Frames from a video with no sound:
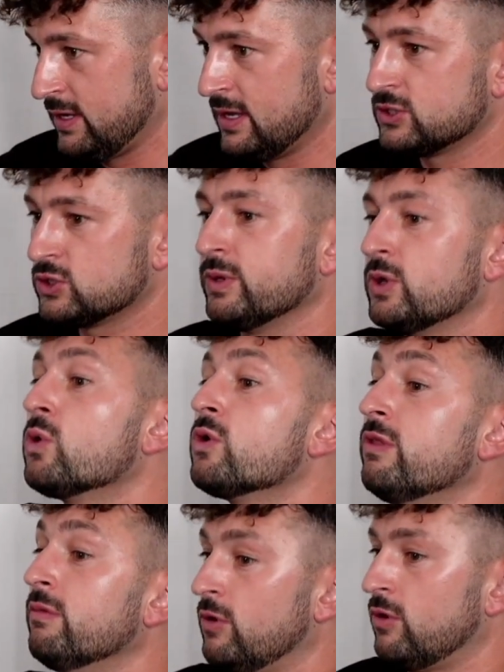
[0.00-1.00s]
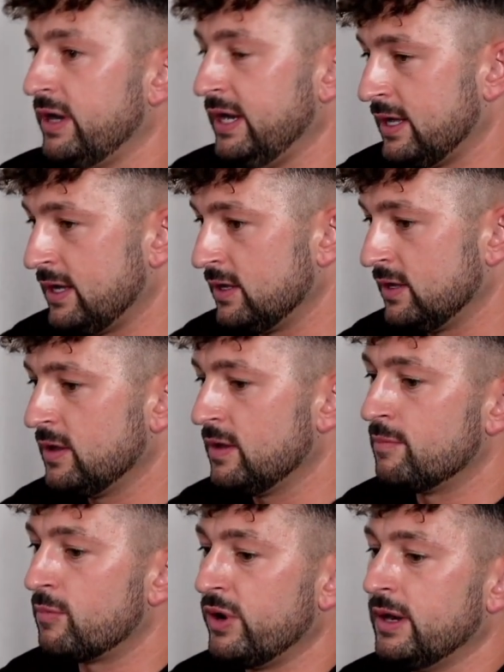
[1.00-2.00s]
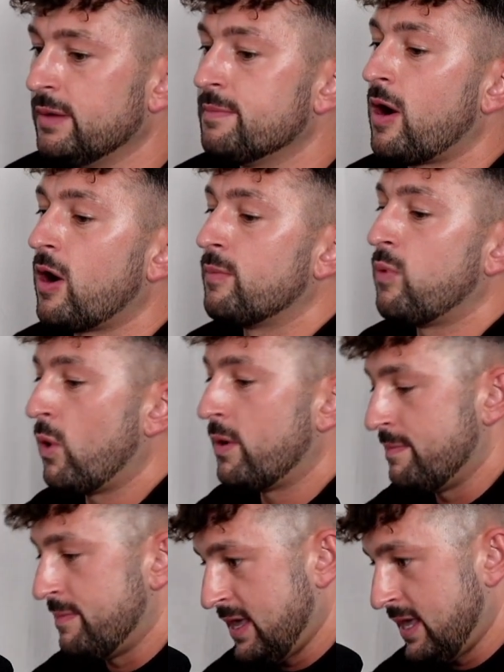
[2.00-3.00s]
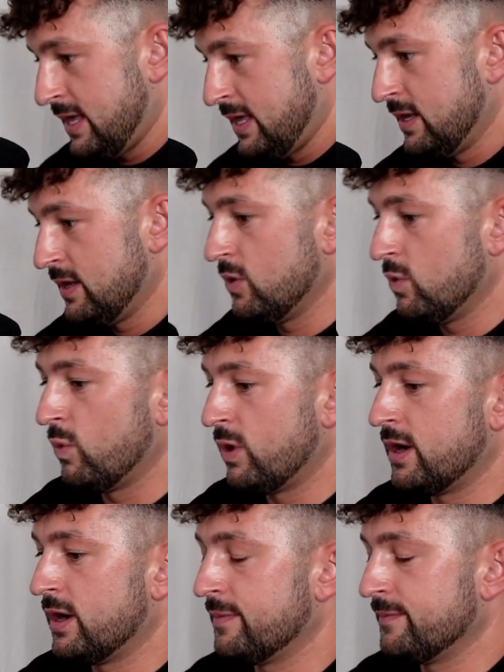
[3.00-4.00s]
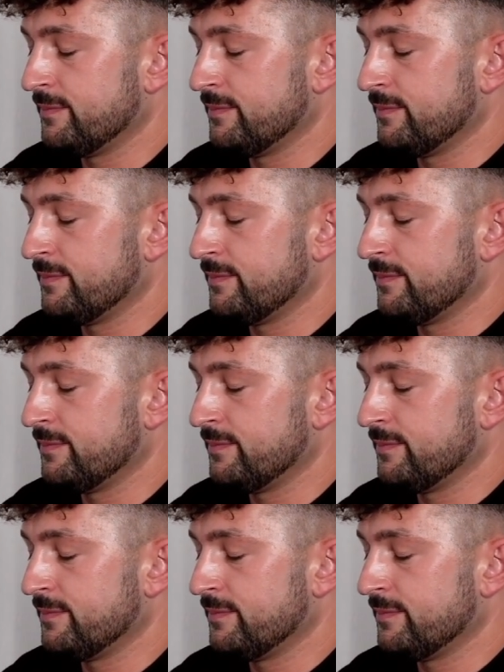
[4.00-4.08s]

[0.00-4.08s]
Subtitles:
So we go to the marina Port B, where